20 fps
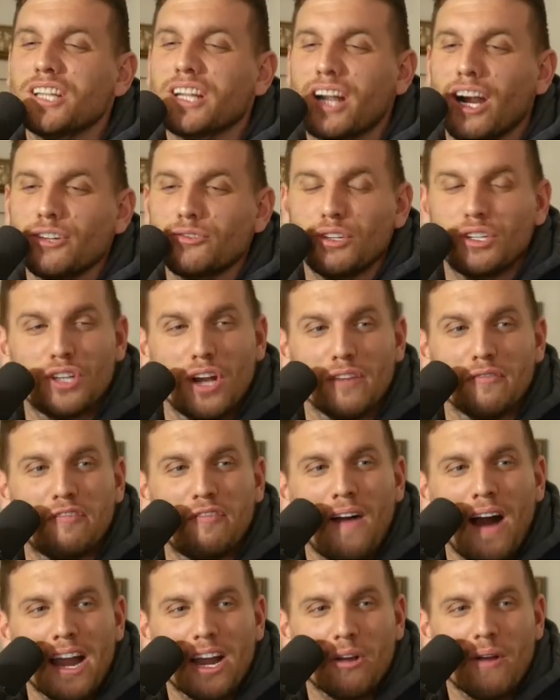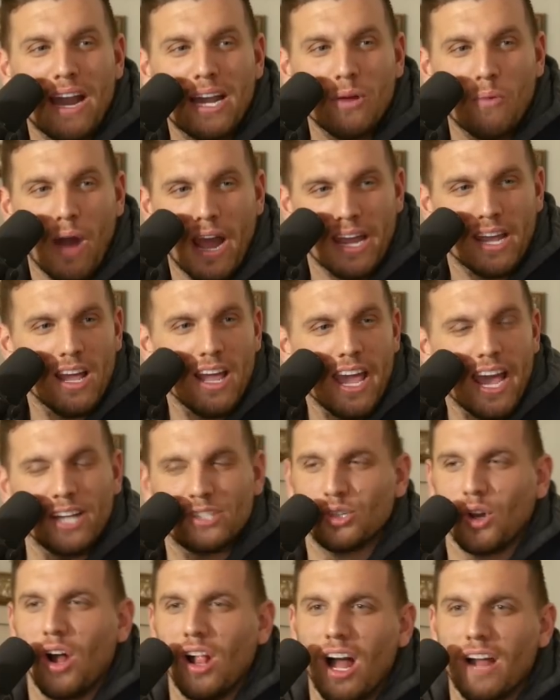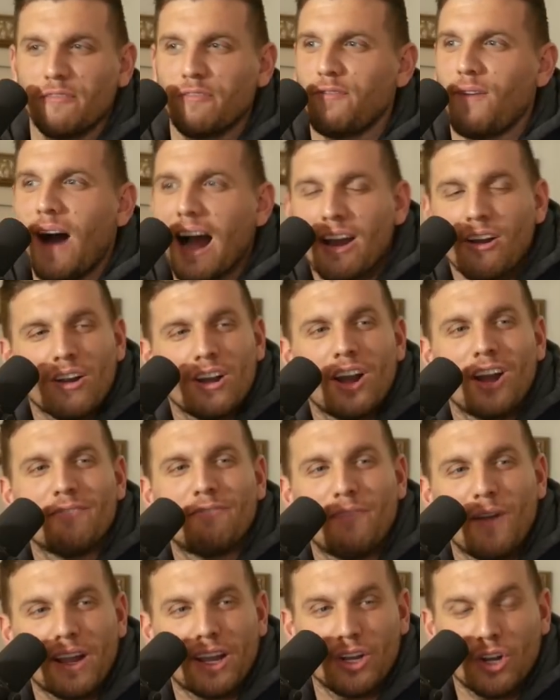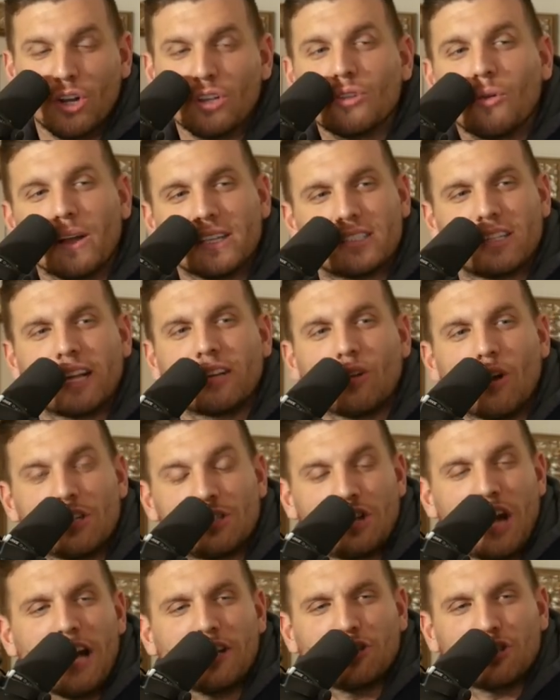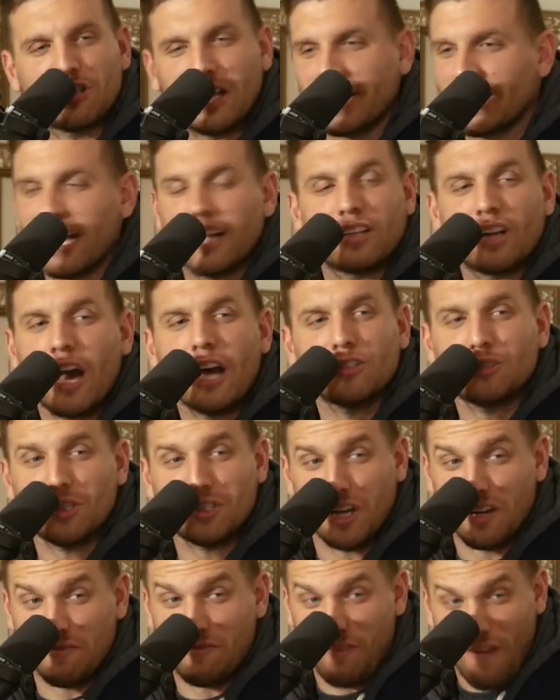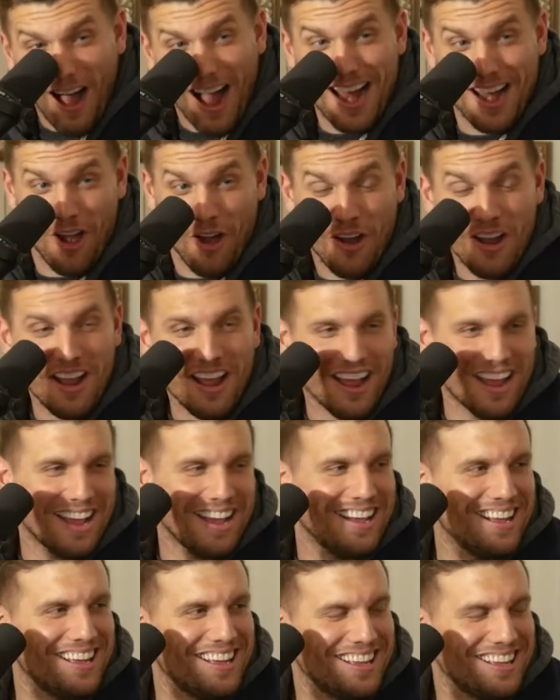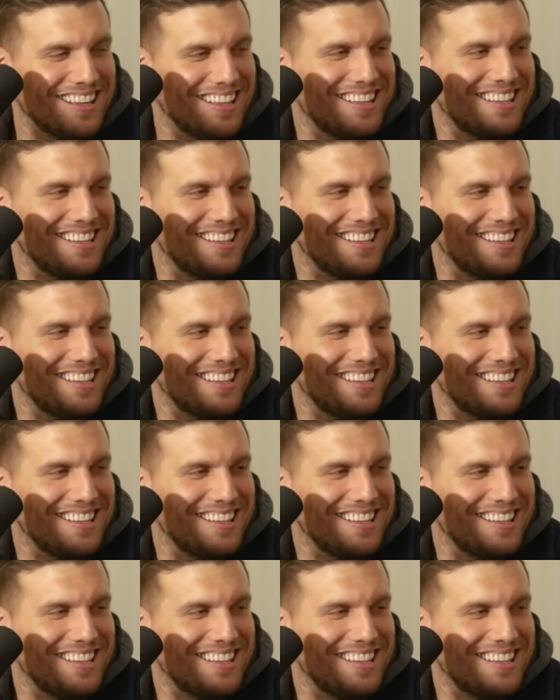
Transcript: of the country's on fire anyway. It's all it's on fire. All fire and on fucking earthquakes, like Los Angeles. Like the country's on fire. What the fuck are you doing